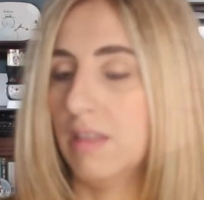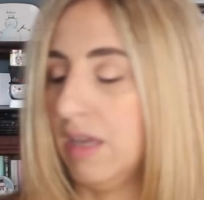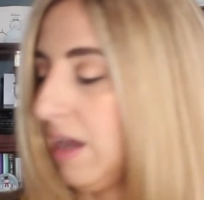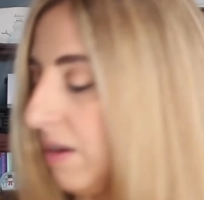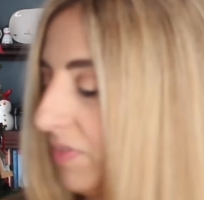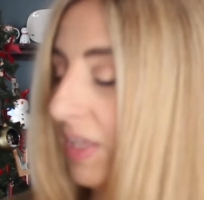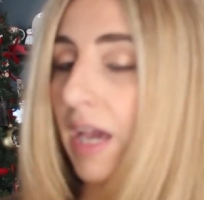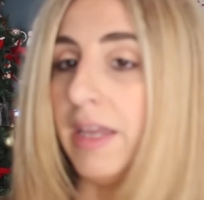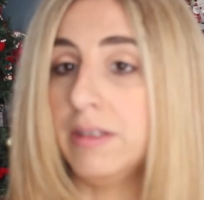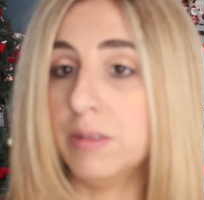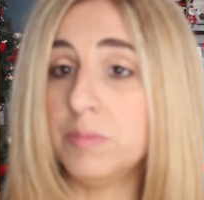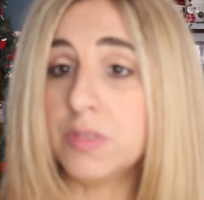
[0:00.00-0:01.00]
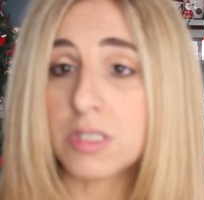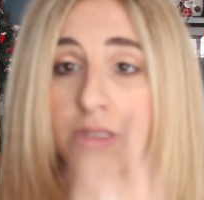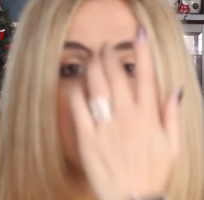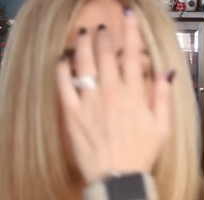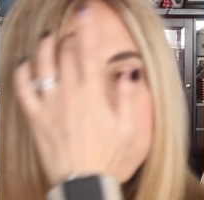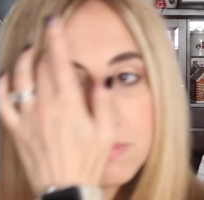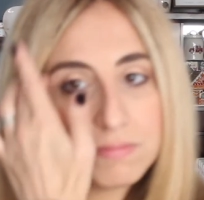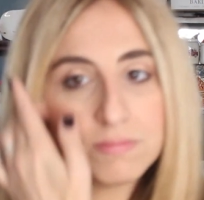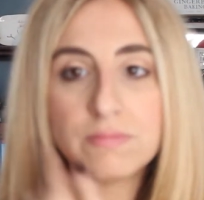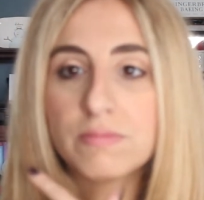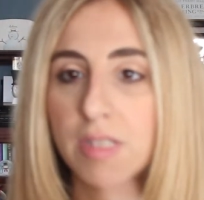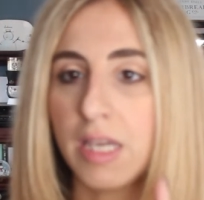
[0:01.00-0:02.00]
I have the items,
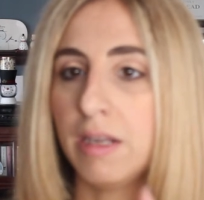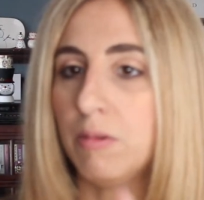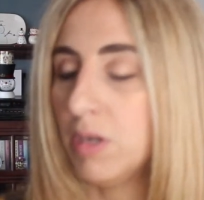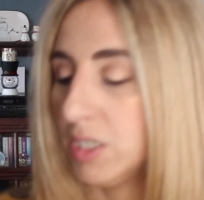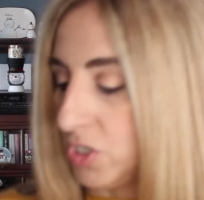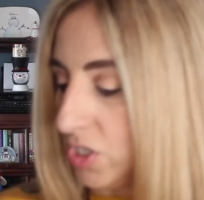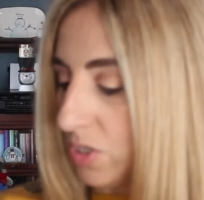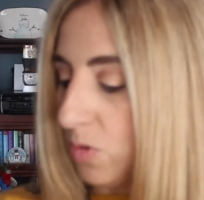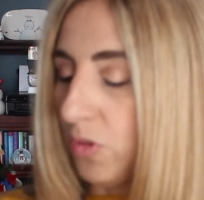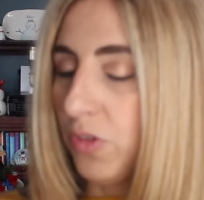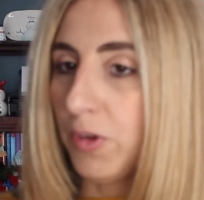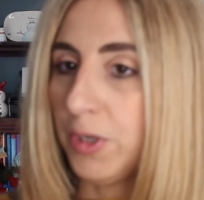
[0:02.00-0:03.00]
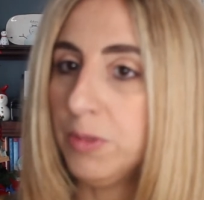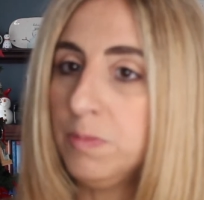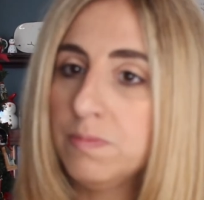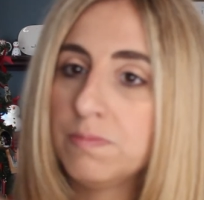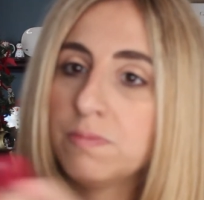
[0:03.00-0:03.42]
and I want to just go through.